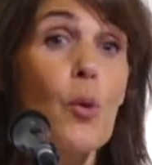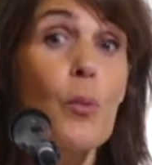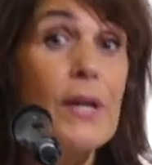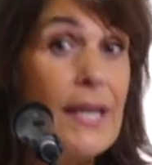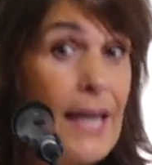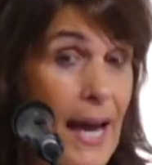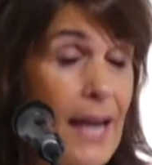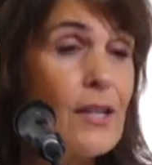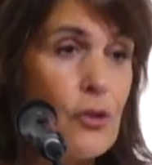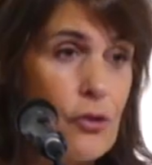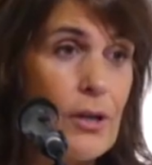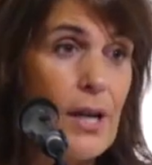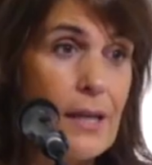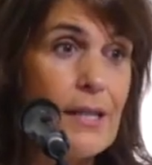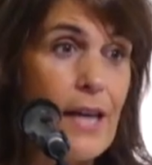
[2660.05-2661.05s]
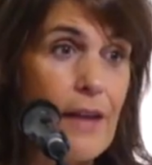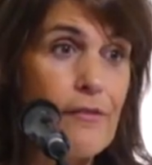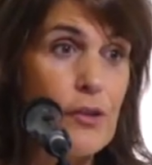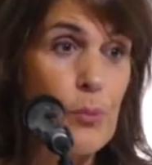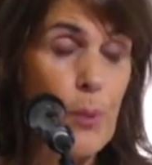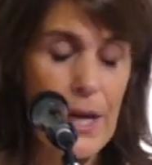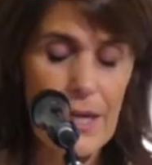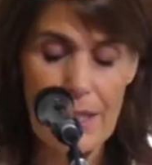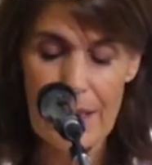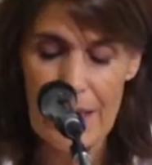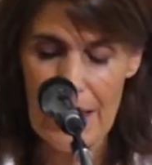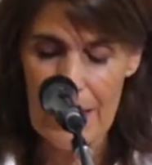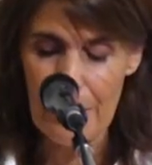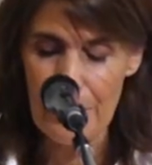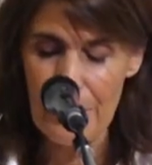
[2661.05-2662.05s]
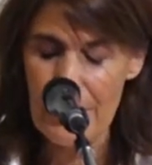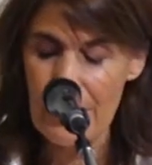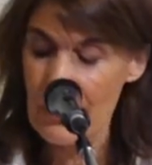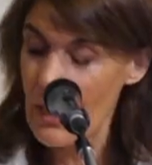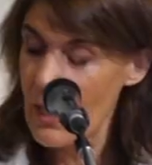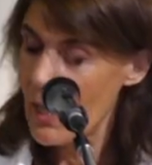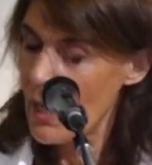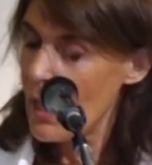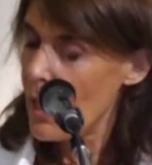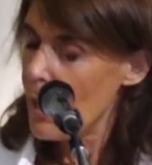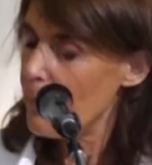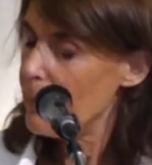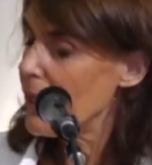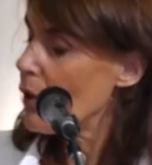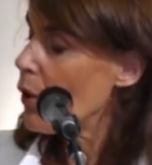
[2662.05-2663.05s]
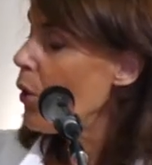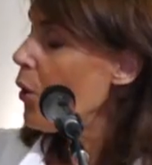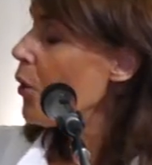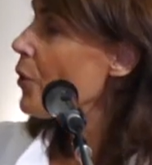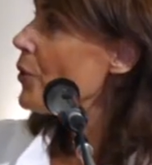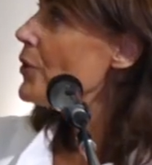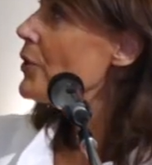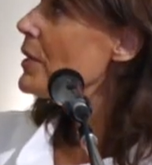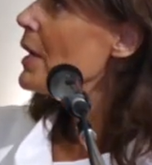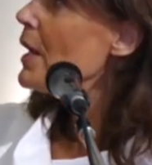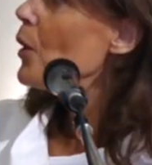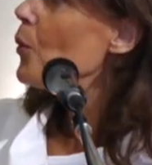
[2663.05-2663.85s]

We can create heavyweight teams because